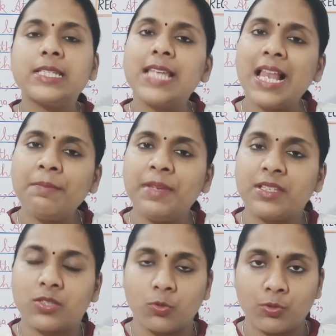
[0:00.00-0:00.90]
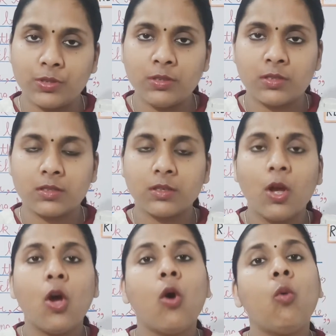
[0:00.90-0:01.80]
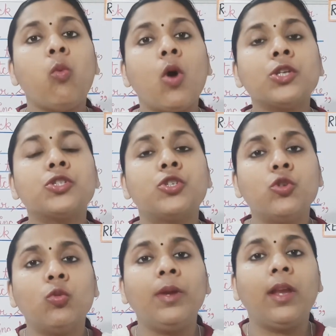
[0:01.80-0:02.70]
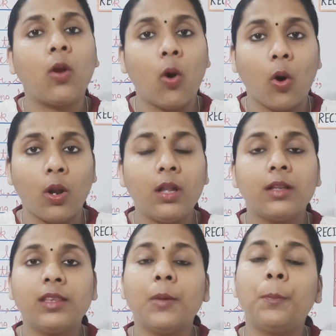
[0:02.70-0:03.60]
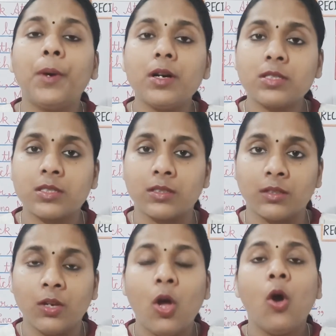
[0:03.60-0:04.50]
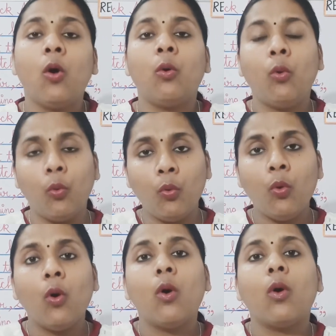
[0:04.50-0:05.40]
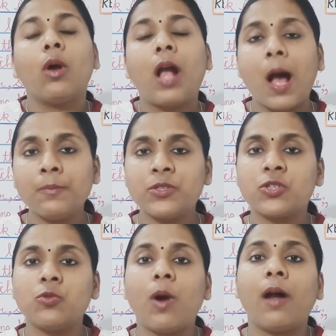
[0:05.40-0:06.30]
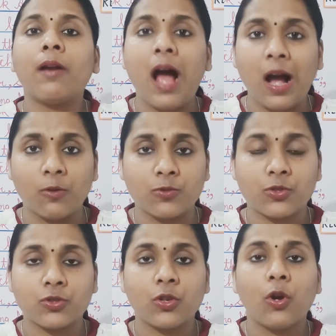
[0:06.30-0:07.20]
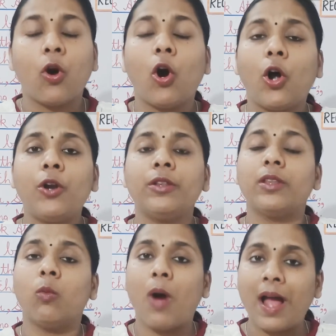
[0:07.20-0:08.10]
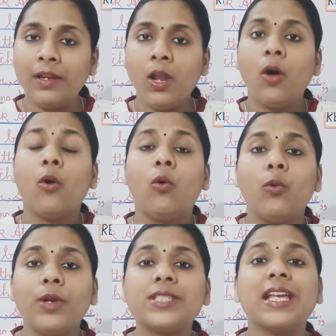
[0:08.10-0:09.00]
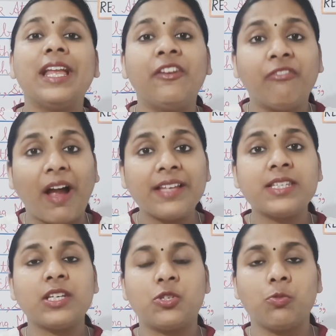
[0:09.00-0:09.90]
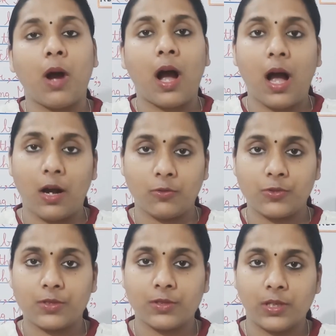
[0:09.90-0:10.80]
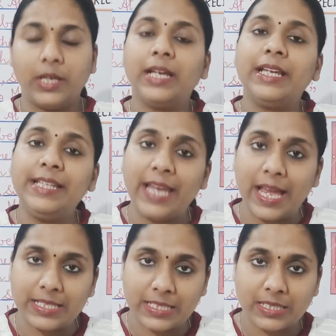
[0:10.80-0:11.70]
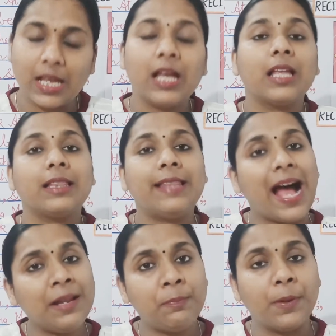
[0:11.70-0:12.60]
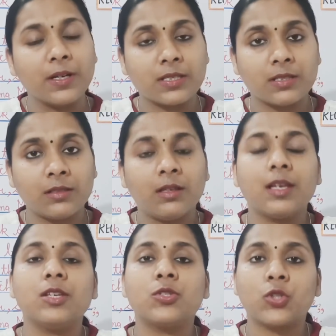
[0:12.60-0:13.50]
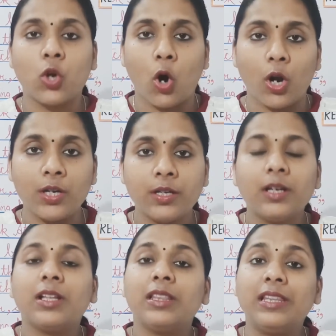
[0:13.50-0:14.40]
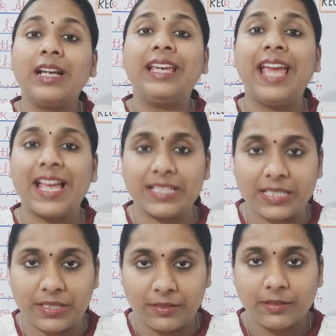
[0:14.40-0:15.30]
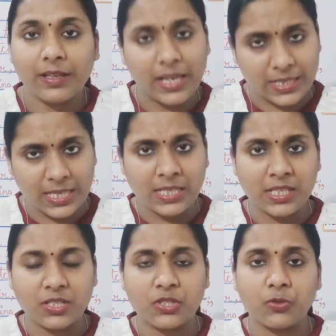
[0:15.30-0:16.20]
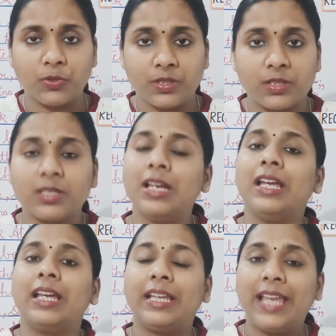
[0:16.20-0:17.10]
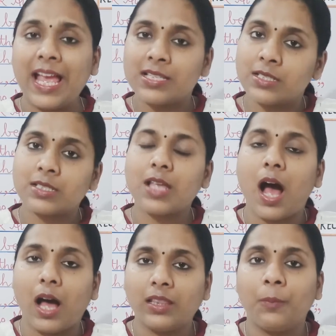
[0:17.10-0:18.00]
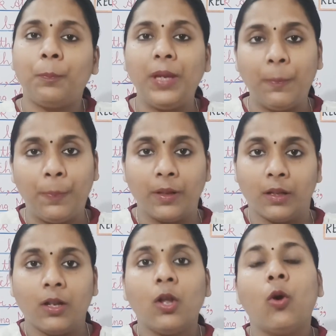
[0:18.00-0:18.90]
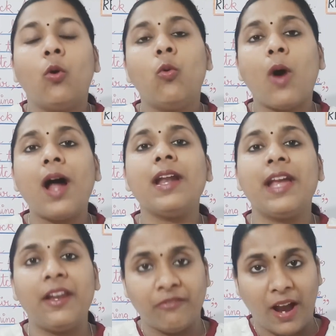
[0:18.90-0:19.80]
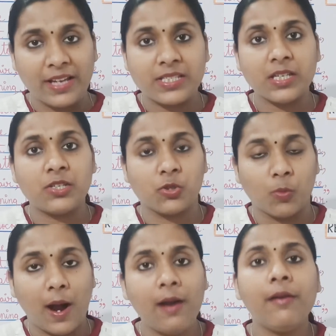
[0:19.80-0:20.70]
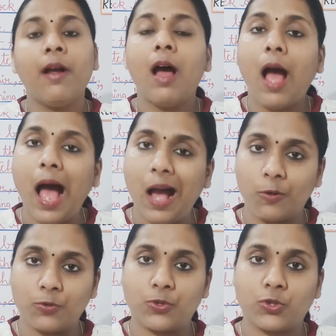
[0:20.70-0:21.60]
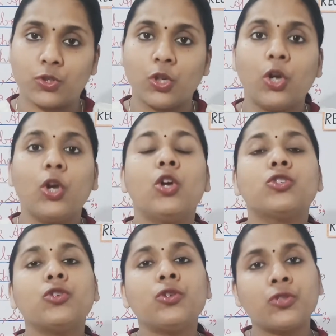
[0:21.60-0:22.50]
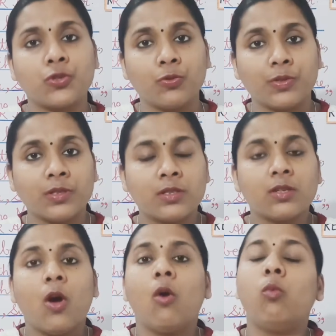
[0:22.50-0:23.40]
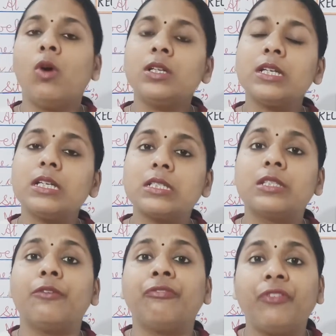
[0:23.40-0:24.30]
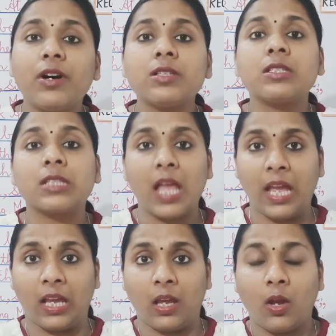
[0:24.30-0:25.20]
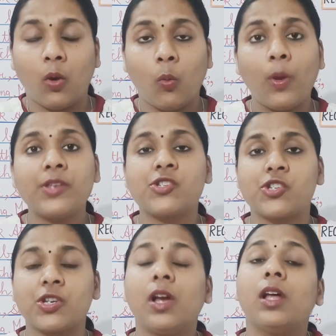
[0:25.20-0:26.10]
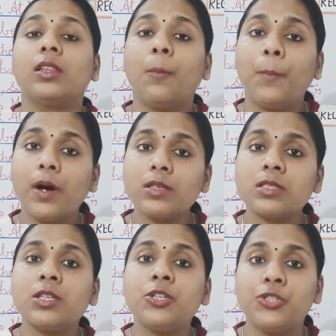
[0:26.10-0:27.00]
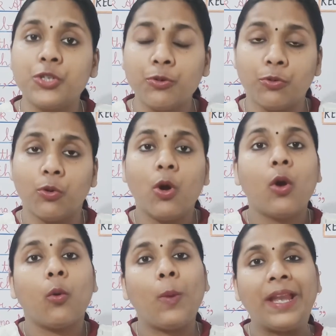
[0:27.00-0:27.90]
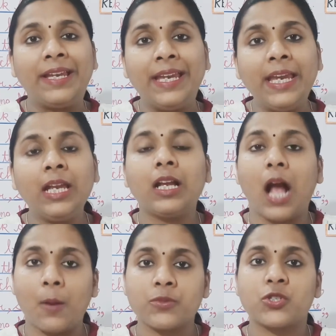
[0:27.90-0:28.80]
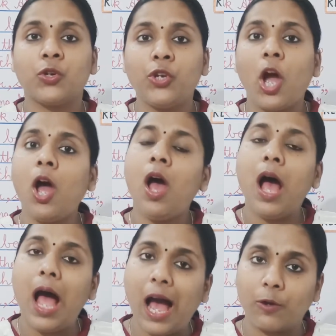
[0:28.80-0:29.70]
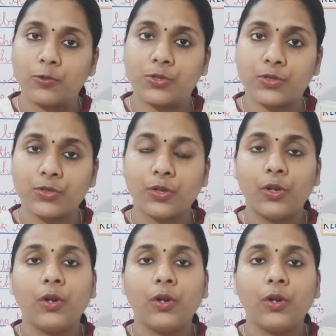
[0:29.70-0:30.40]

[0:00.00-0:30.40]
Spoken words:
Tell me, students, what do we call the person who comes to our house or the one who is invited to our house? Yes, that person is called the guest. Isn't it, students? Guests are the people who are invited to our house. So, students, what is the first thing which the person do when he comes to your house?